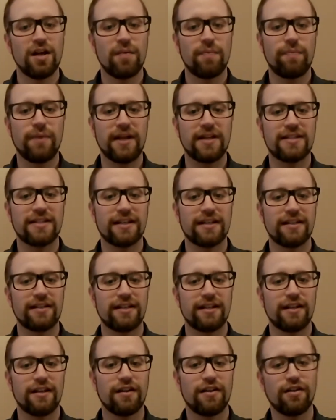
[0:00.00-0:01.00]

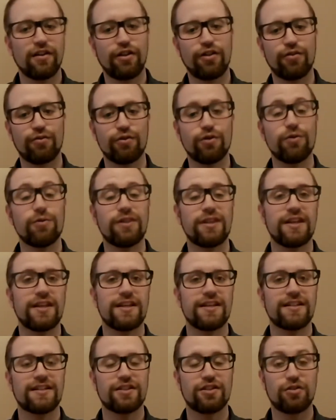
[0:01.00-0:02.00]
Basically, through
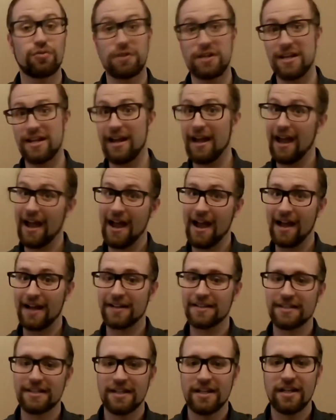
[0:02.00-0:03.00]
these three acts,
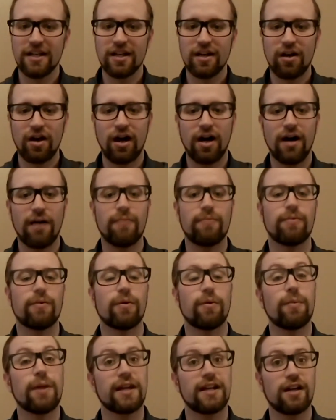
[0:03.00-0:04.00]
we'll
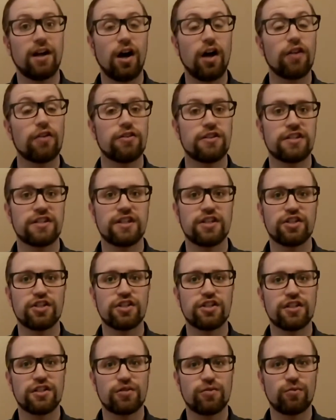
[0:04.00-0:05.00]
make other
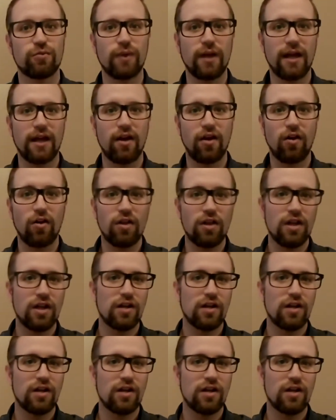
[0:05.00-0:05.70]
decisions as well.